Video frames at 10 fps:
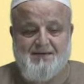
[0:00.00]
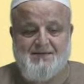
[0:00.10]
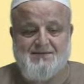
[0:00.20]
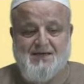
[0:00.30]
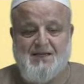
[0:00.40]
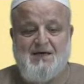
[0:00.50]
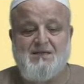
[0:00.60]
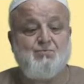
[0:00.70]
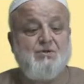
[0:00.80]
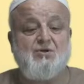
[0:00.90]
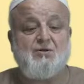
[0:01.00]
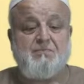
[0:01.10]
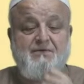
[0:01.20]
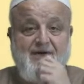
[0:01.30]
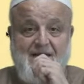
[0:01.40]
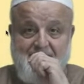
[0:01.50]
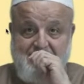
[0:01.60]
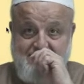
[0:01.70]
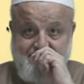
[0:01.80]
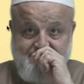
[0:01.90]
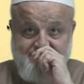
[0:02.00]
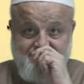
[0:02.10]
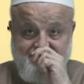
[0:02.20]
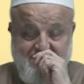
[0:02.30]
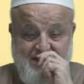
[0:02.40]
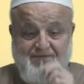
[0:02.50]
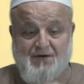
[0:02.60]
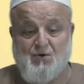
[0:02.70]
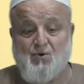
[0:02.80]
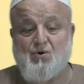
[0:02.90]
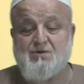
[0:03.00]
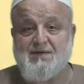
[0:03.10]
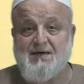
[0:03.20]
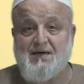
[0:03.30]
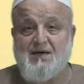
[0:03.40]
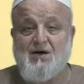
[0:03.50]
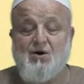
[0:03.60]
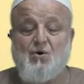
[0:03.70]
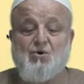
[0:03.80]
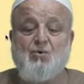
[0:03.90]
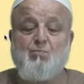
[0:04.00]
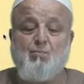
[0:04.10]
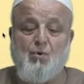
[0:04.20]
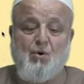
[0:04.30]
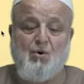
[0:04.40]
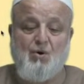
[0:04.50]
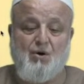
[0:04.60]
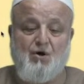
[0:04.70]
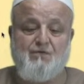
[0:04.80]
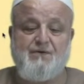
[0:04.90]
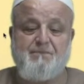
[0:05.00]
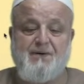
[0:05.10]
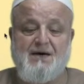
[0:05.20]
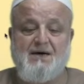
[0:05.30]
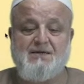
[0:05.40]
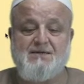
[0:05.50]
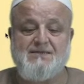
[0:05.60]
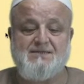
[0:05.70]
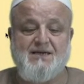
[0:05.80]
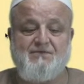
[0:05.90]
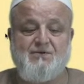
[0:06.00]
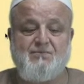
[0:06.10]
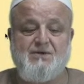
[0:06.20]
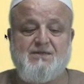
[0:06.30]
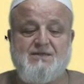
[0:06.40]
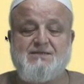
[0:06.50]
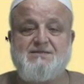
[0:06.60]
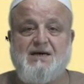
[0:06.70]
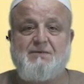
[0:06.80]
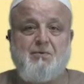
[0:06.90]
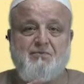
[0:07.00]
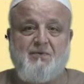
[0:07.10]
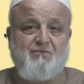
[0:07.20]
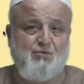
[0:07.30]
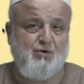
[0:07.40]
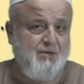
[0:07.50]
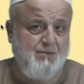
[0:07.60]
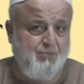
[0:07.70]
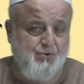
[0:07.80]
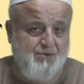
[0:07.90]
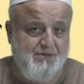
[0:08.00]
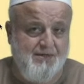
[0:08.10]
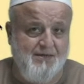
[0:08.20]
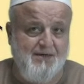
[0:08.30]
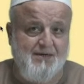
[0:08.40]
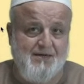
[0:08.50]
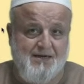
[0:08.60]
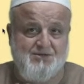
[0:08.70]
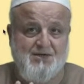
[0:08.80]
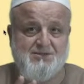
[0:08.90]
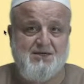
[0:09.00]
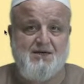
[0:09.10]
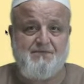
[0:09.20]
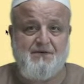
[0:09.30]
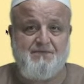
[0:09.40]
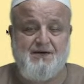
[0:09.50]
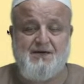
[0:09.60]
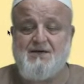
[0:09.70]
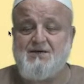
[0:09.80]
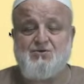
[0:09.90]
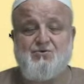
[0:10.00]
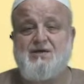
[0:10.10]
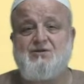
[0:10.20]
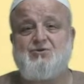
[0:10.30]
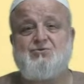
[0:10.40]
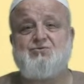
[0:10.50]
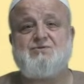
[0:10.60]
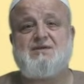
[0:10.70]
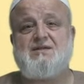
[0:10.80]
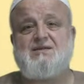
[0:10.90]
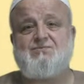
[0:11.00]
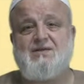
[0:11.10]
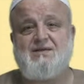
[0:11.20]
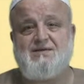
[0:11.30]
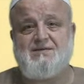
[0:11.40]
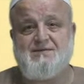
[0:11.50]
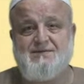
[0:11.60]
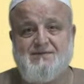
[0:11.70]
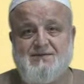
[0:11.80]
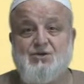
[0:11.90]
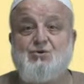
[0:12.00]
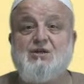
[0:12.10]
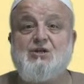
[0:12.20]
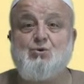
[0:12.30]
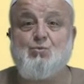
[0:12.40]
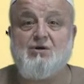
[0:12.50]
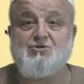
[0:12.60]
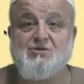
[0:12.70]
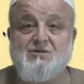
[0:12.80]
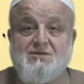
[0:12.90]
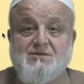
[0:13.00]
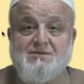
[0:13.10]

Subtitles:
Salat will not be valid if a quarter or a more of a part is covered with this type of impurity, najasa khafifa. You cannot do salat with it. You need to wash it.